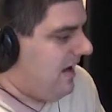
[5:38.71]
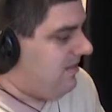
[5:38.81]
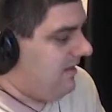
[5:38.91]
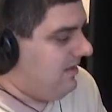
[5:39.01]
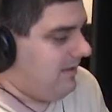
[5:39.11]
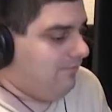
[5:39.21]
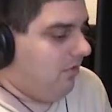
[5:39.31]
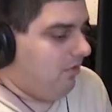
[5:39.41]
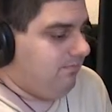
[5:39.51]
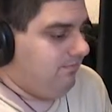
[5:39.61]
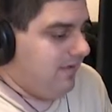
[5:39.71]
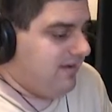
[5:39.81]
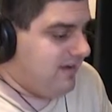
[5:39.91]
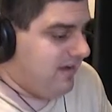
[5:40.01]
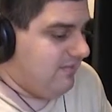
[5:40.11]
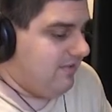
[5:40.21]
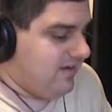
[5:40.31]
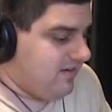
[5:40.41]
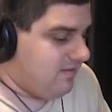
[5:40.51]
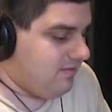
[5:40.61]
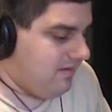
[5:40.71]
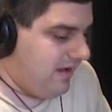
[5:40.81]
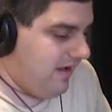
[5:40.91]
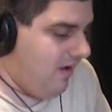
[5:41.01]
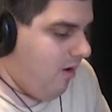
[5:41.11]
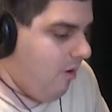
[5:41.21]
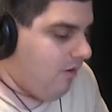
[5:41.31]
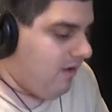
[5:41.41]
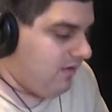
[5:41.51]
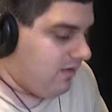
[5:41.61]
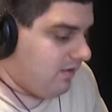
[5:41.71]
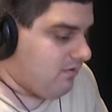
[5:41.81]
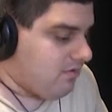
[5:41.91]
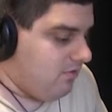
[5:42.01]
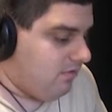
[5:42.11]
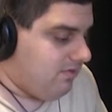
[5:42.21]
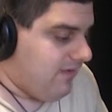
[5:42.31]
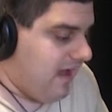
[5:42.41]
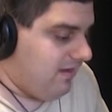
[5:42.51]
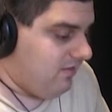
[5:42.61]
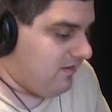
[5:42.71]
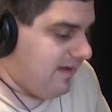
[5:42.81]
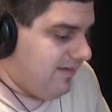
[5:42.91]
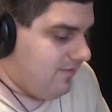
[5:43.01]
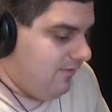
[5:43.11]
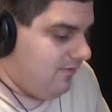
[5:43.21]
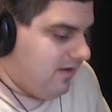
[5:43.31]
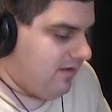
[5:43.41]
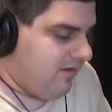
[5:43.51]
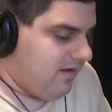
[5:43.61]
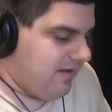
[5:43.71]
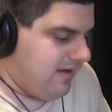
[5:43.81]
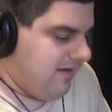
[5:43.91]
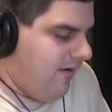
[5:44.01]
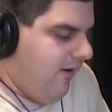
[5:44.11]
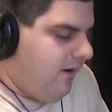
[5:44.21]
I think that both Michigan, Michigan State, all these other schools have got to look at too. You know what I mean?